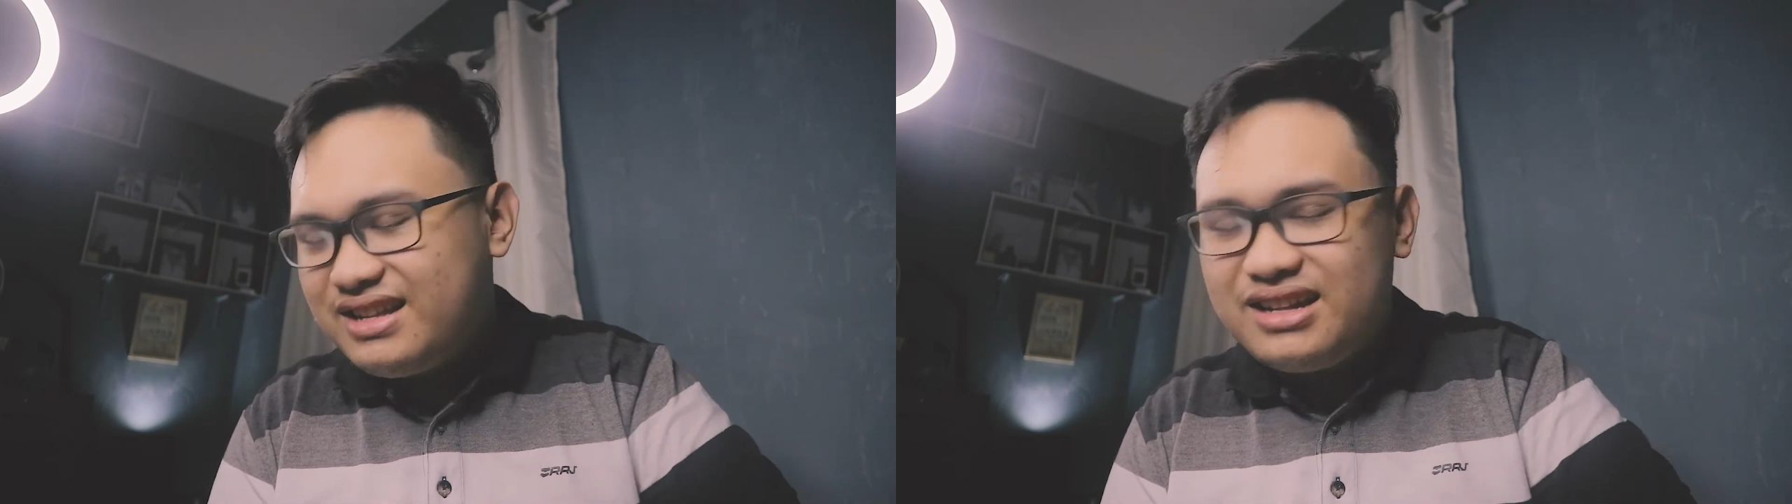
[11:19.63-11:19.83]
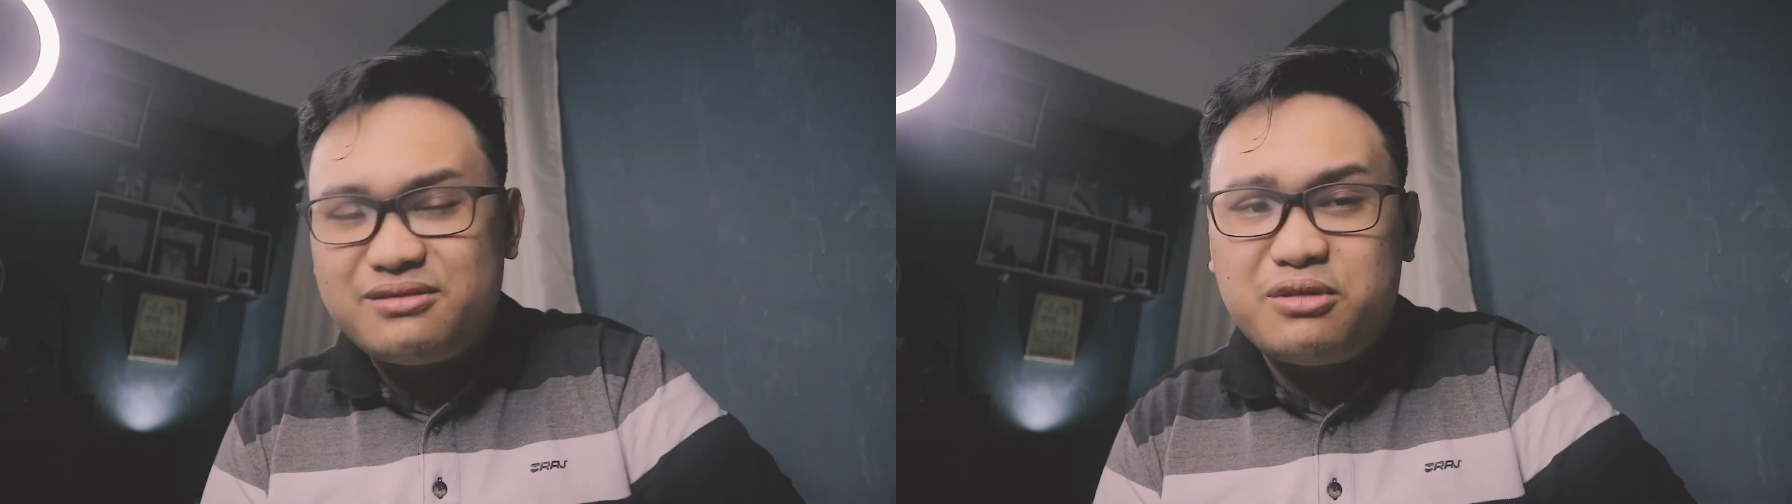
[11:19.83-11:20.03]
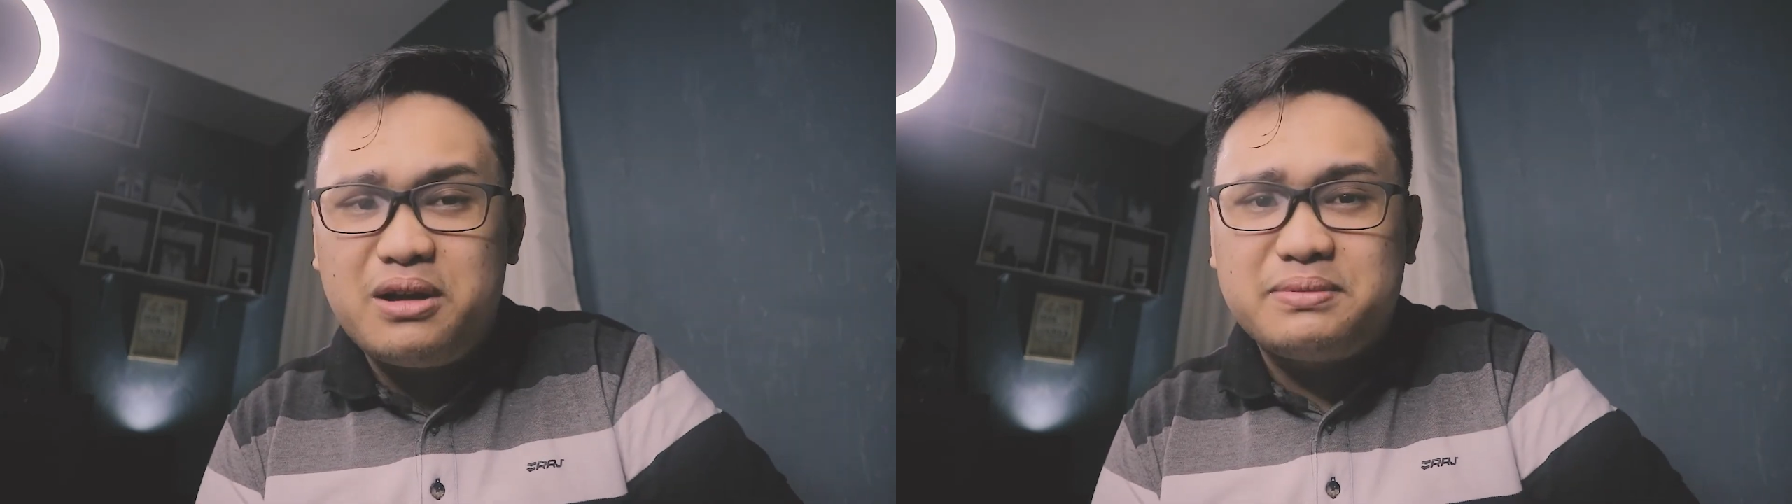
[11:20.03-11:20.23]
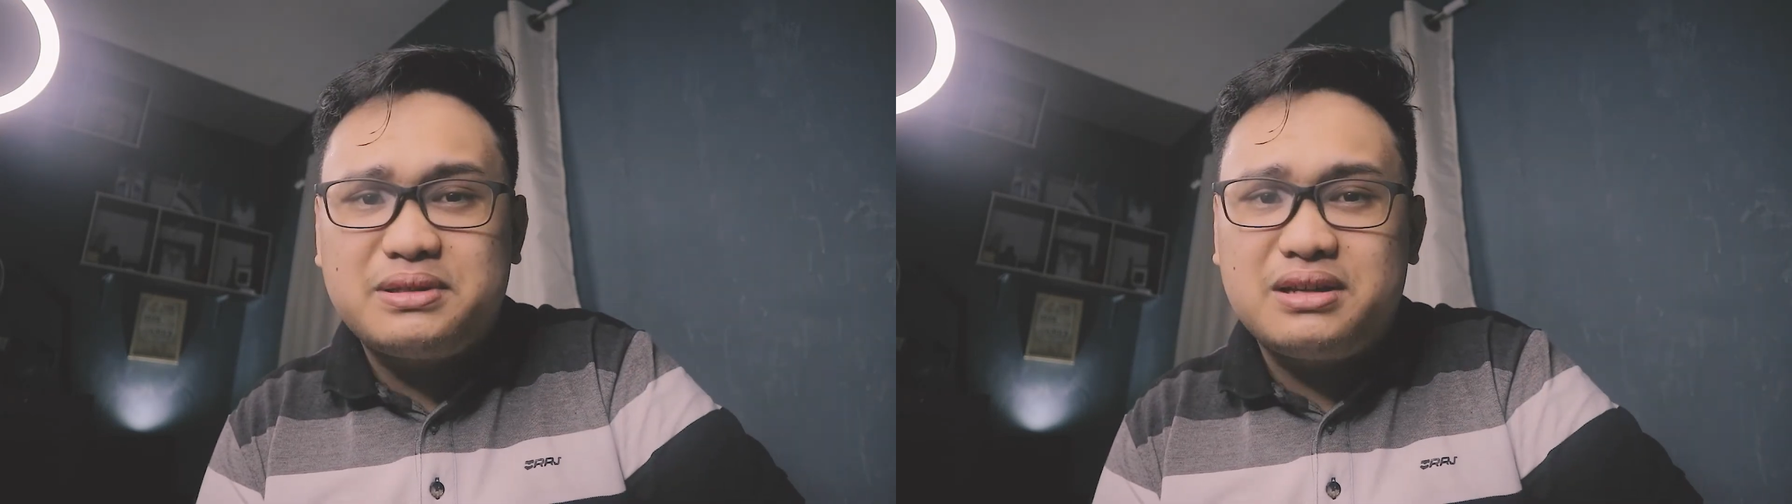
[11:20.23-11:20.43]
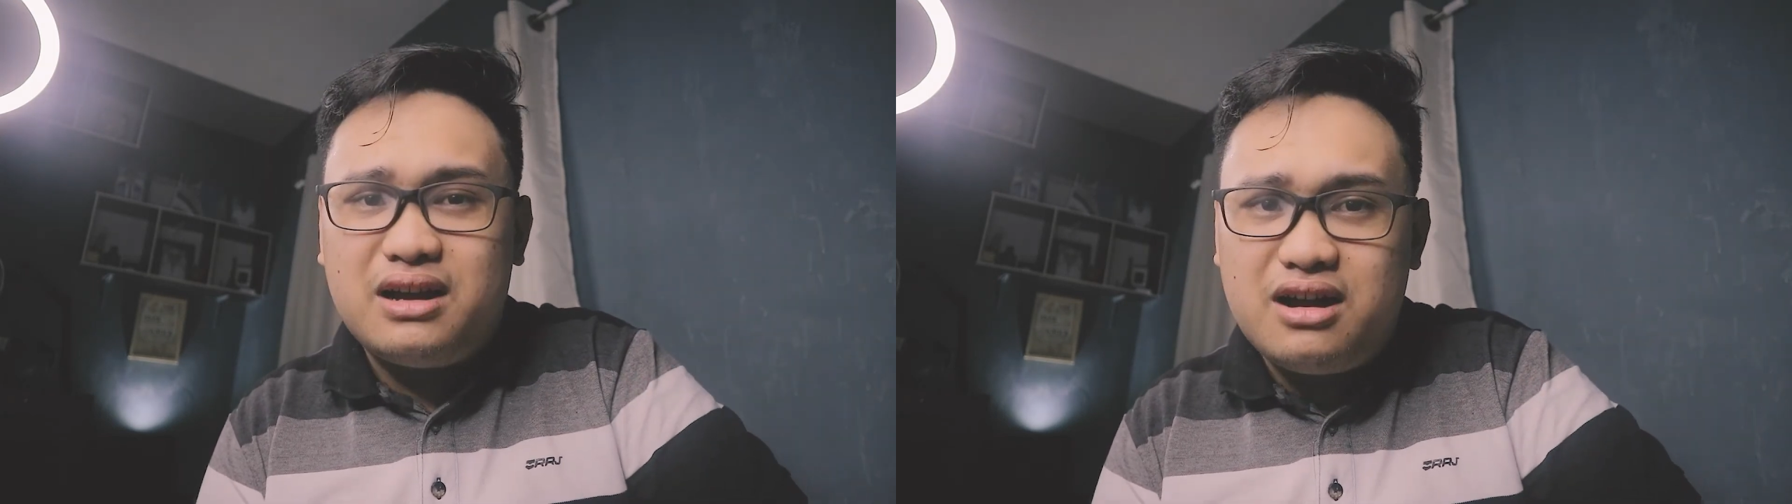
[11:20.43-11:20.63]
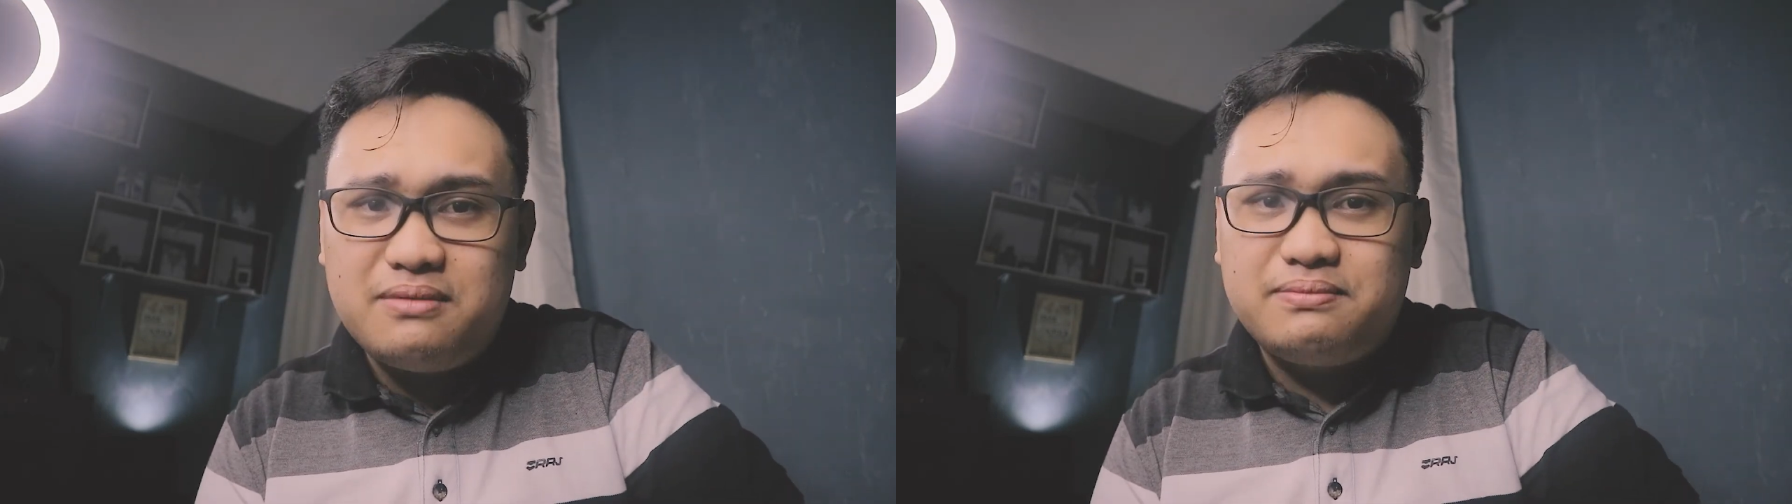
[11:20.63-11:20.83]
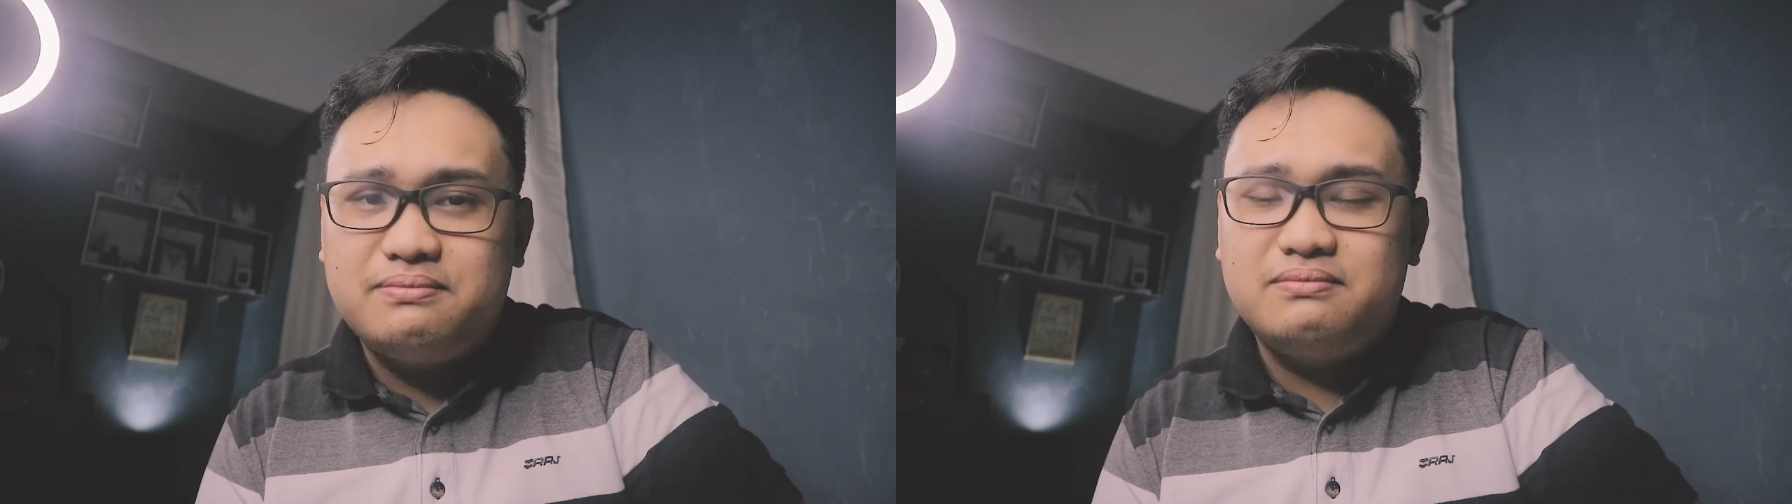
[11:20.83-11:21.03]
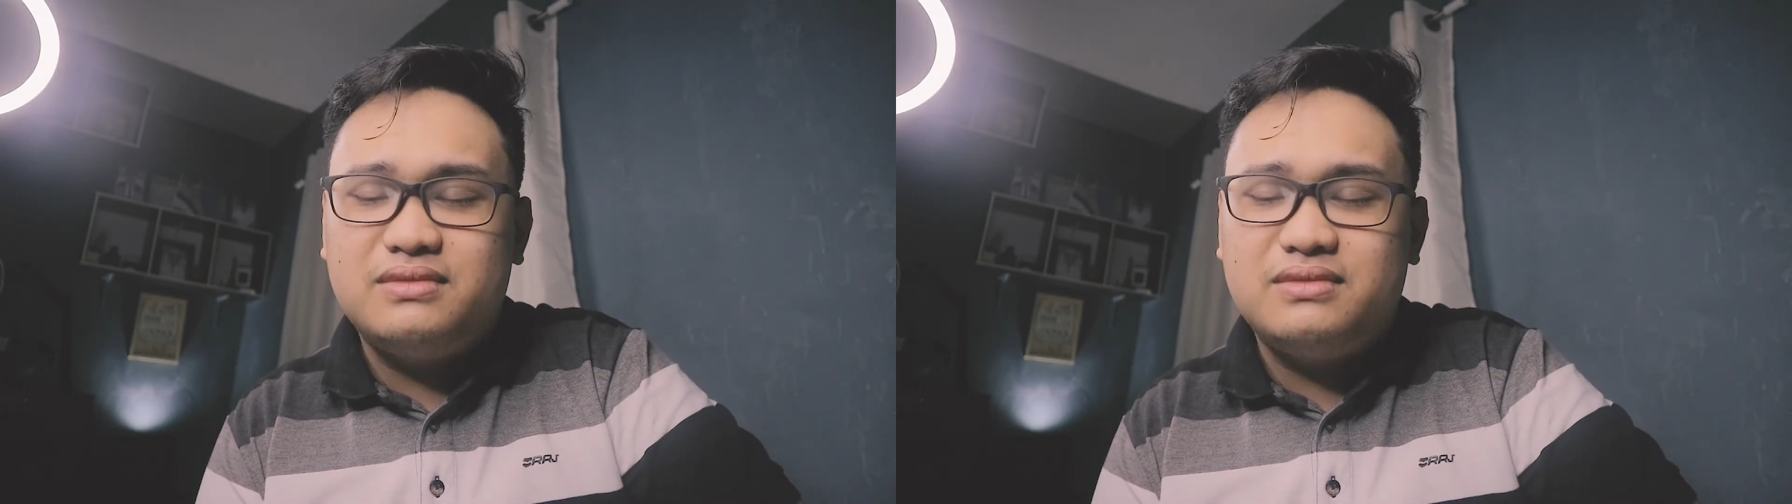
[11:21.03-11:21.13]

that wraps up